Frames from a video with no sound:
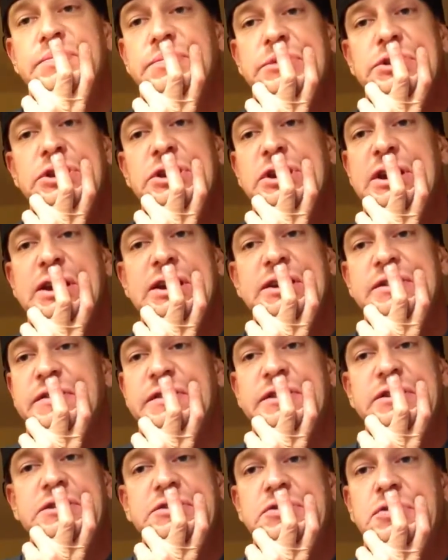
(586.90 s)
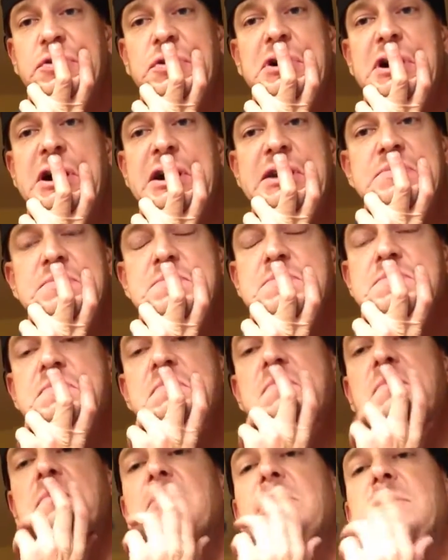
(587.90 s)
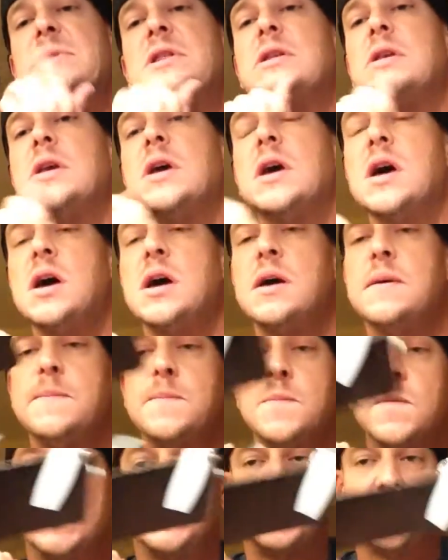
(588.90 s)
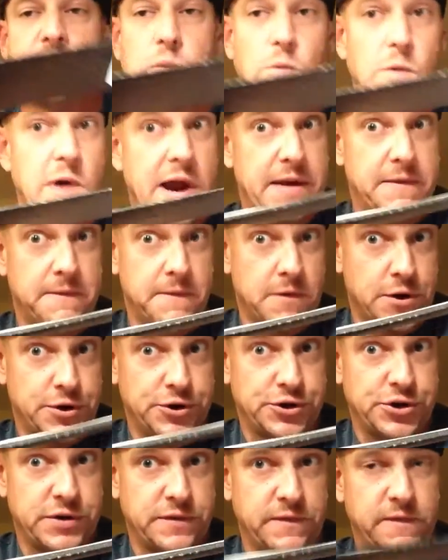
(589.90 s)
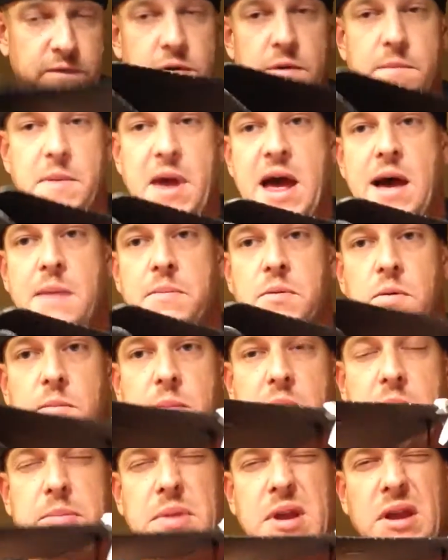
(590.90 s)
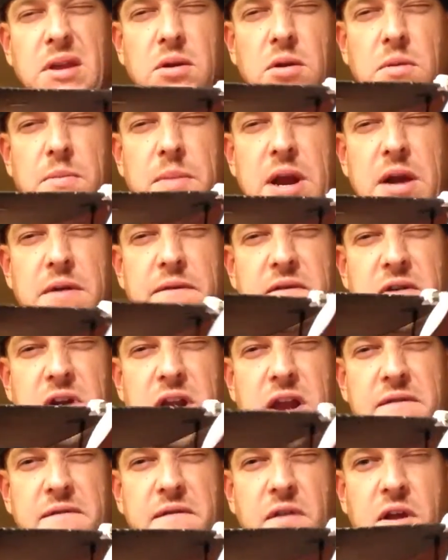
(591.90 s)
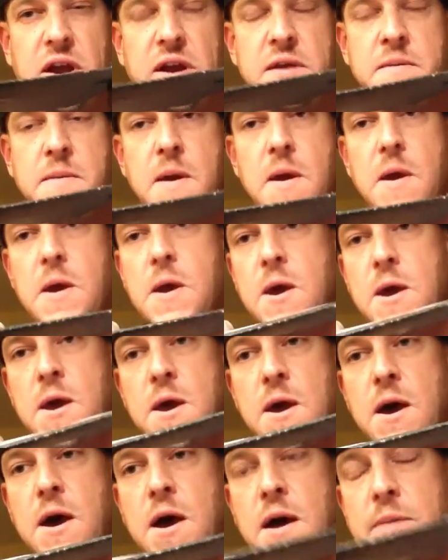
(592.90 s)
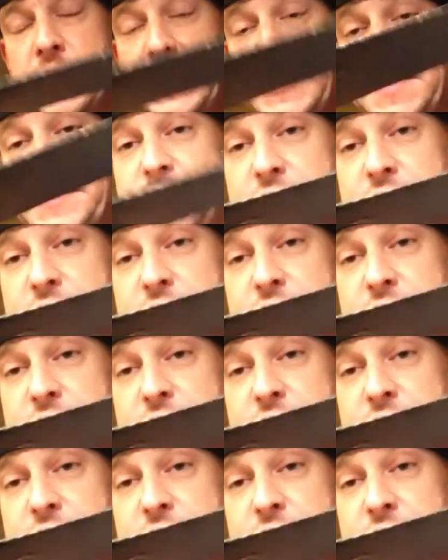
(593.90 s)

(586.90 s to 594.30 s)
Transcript: you can't see squat. Which the white version from Apple might be a little better for night flying. But this